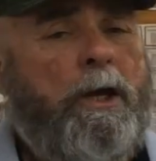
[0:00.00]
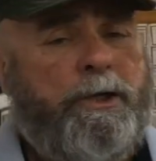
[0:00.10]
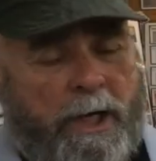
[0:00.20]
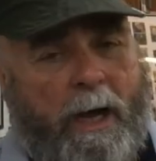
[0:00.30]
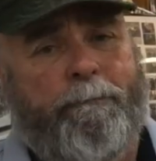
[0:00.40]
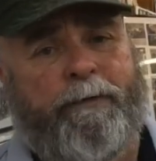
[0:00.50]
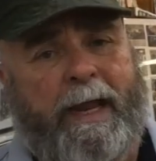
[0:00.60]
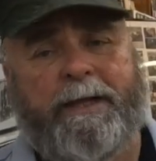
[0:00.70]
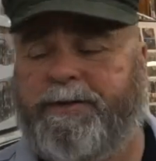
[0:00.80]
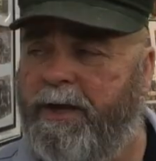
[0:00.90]
John
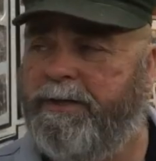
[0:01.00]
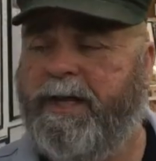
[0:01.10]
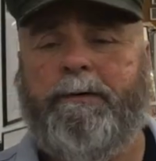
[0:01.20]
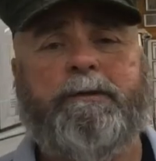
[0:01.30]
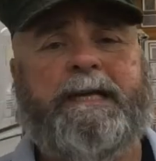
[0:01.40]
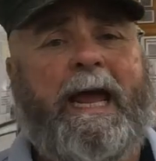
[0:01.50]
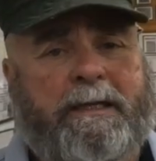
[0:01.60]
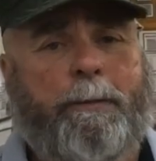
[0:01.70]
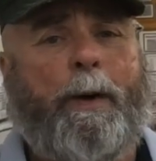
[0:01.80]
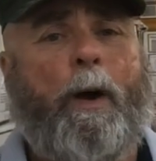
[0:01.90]
Vance says he was
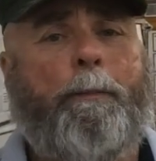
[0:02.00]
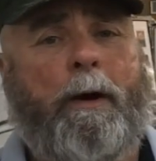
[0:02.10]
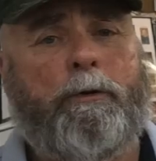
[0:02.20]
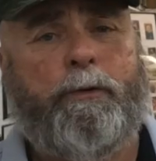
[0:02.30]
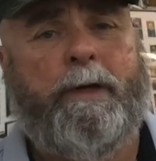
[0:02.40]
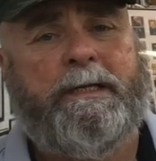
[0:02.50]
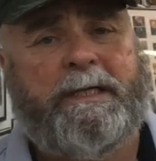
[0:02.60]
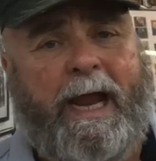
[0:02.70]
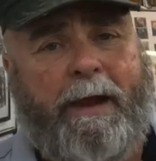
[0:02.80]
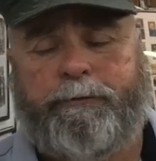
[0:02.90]
at the pawpaw trees,
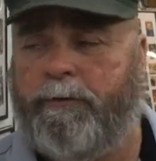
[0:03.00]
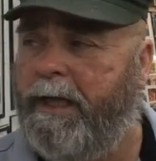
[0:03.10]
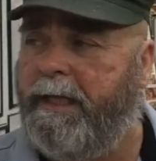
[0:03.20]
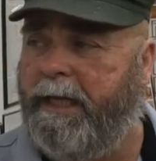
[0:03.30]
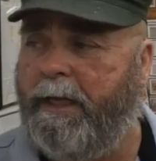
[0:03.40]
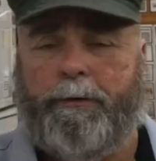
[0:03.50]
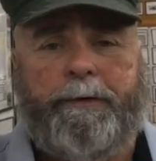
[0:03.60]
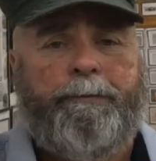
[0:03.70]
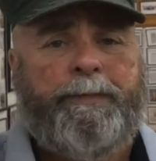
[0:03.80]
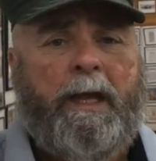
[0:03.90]
and after they killed